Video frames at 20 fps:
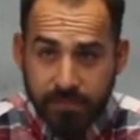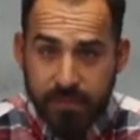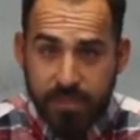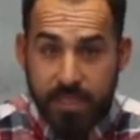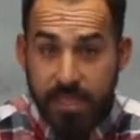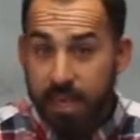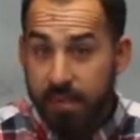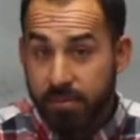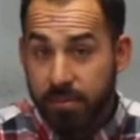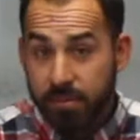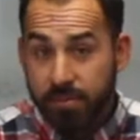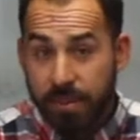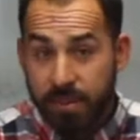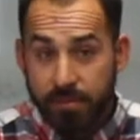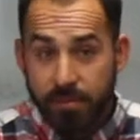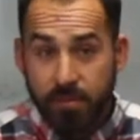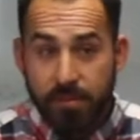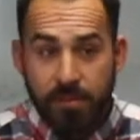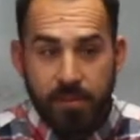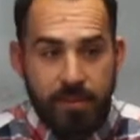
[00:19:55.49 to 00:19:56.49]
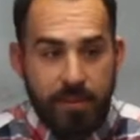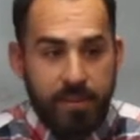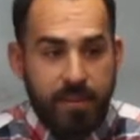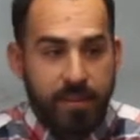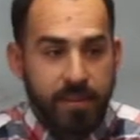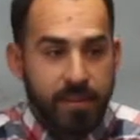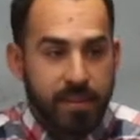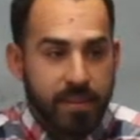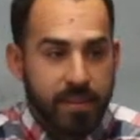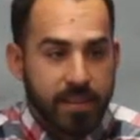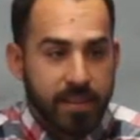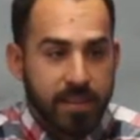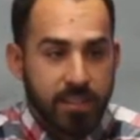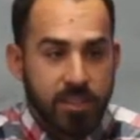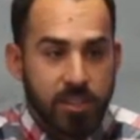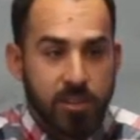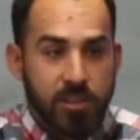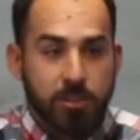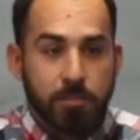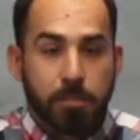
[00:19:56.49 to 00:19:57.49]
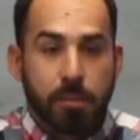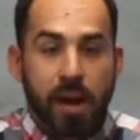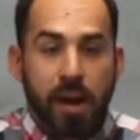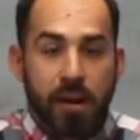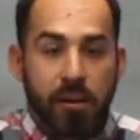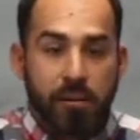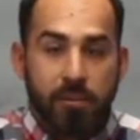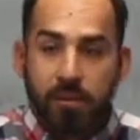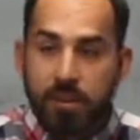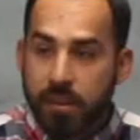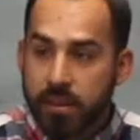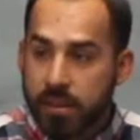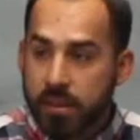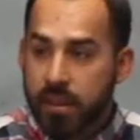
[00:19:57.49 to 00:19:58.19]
Saving people. So there's power in